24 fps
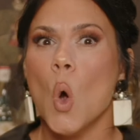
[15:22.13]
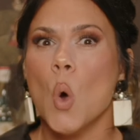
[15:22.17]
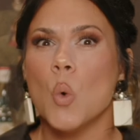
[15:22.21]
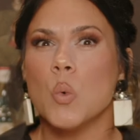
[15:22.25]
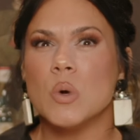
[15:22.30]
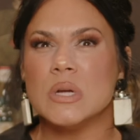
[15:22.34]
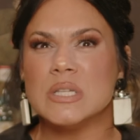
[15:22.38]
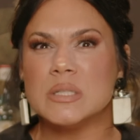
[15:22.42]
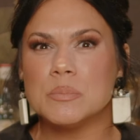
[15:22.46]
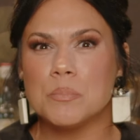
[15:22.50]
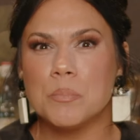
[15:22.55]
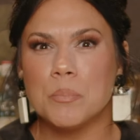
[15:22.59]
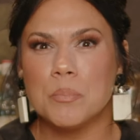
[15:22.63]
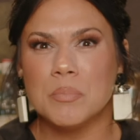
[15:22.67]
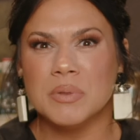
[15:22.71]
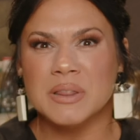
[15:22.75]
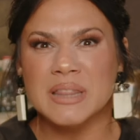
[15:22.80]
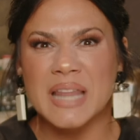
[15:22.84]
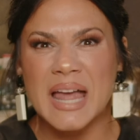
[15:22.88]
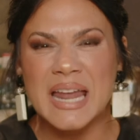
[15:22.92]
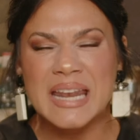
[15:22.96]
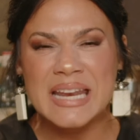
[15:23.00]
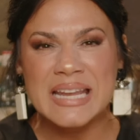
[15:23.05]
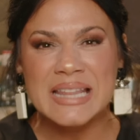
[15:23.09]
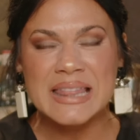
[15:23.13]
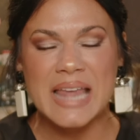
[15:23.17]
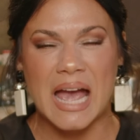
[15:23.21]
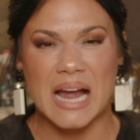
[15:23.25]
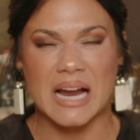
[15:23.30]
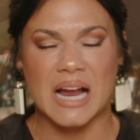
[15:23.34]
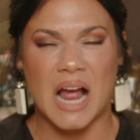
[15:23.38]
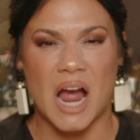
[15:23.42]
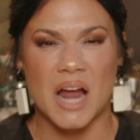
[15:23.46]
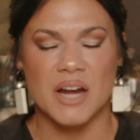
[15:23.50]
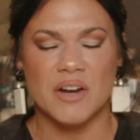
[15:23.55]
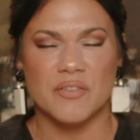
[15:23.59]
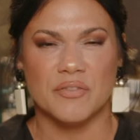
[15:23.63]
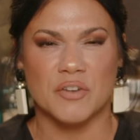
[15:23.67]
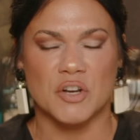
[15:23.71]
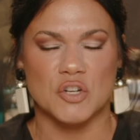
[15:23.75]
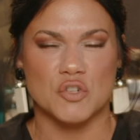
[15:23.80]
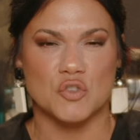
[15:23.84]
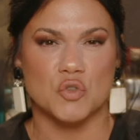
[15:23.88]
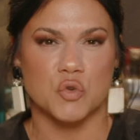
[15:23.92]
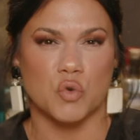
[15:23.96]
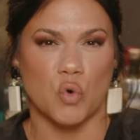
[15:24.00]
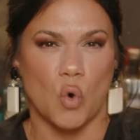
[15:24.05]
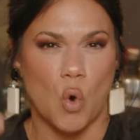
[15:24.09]
was letting that kind of
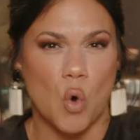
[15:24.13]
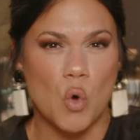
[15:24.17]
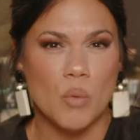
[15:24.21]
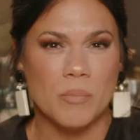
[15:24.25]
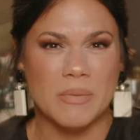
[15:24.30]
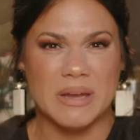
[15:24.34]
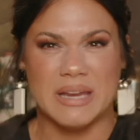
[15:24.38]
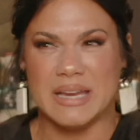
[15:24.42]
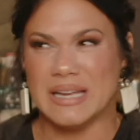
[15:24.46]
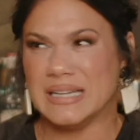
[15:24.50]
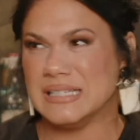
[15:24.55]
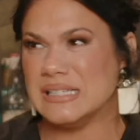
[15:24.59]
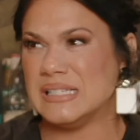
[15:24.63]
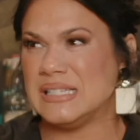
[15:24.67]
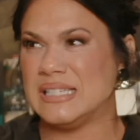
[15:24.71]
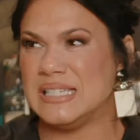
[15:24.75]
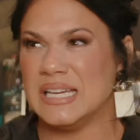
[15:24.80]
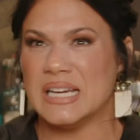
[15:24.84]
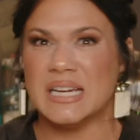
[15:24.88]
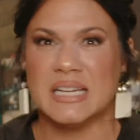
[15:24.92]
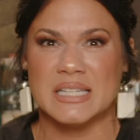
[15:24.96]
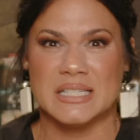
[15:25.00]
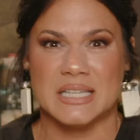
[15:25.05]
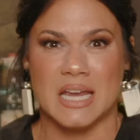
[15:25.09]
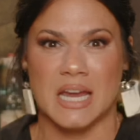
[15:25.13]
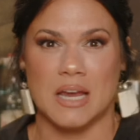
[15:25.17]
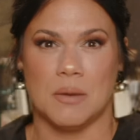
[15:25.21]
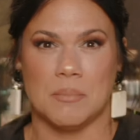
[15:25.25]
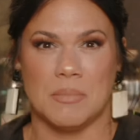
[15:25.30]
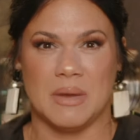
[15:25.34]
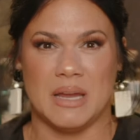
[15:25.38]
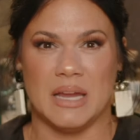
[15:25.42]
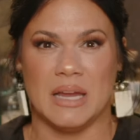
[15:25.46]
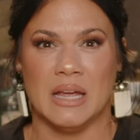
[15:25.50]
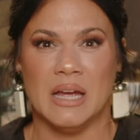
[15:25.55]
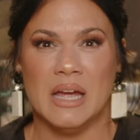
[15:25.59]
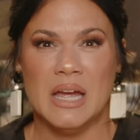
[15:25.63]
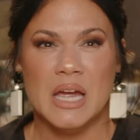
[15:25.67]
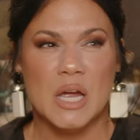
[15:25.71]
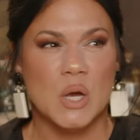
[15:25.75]
control me and dictate me.